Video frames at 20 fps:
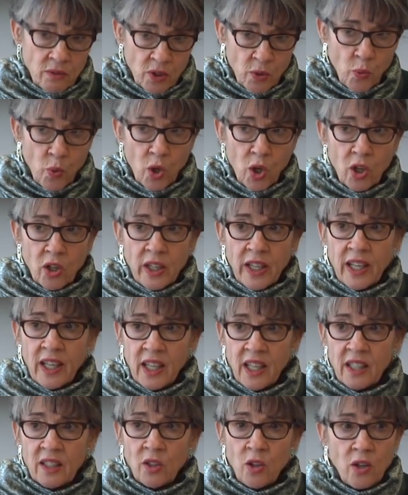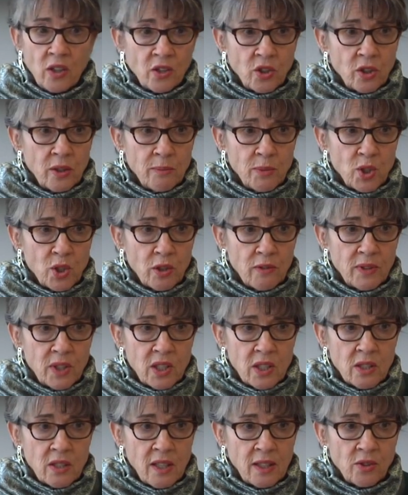the work in long-term
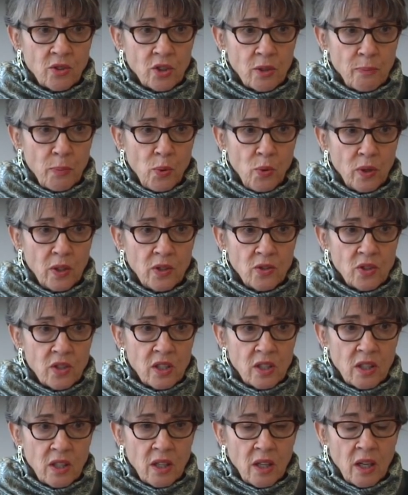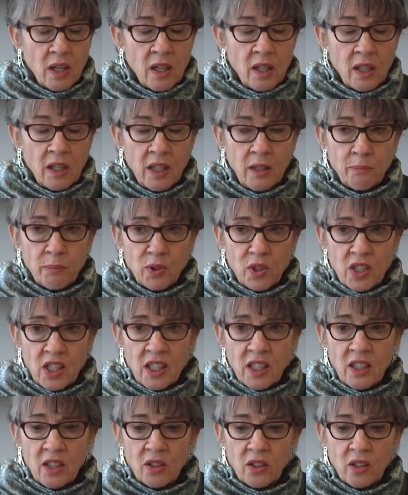services and supports in
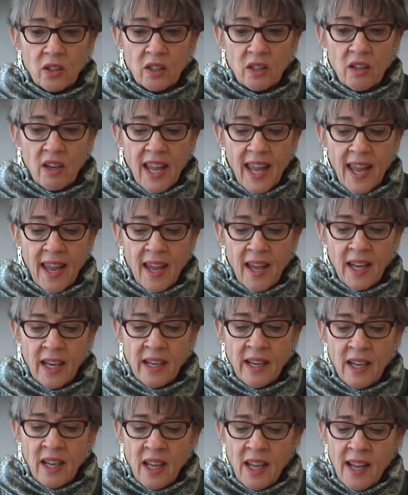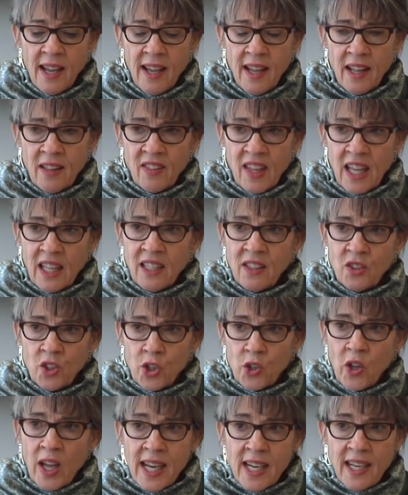particular. And then in
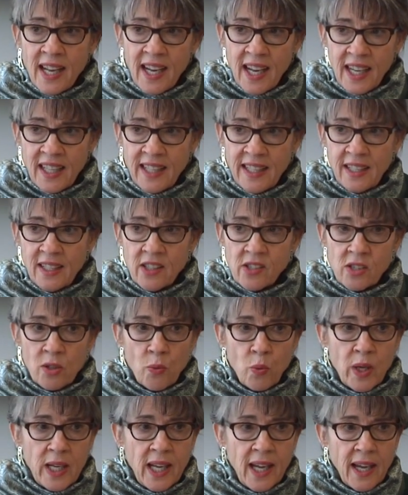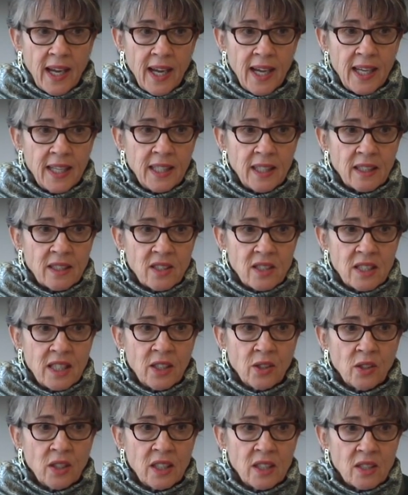the late 80s, we had a
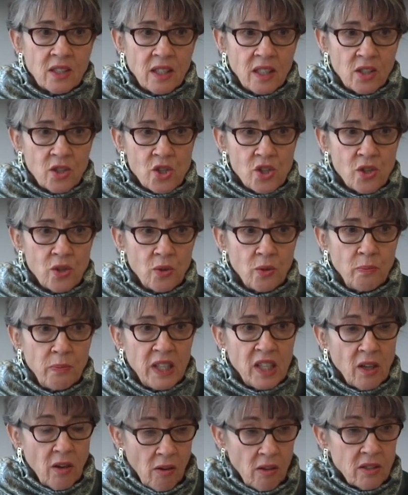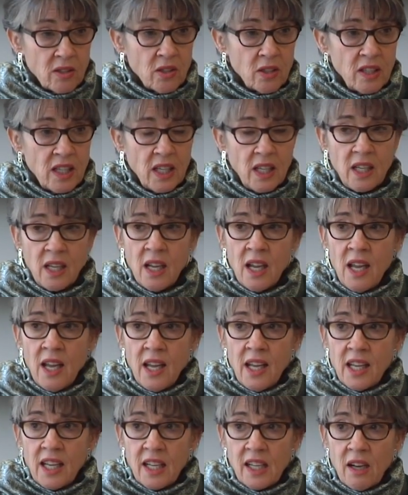serious issue because the
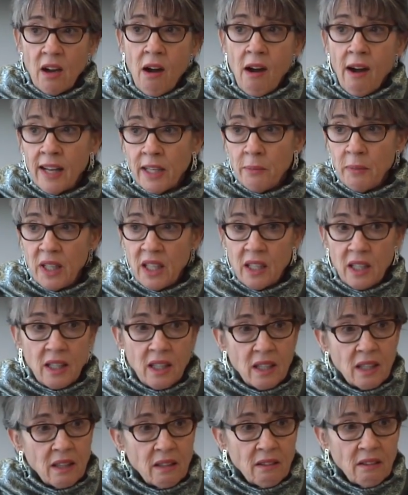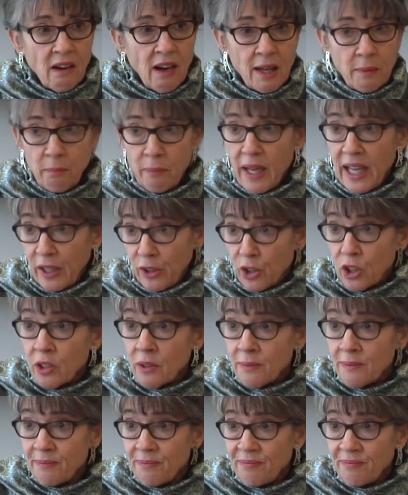economy got better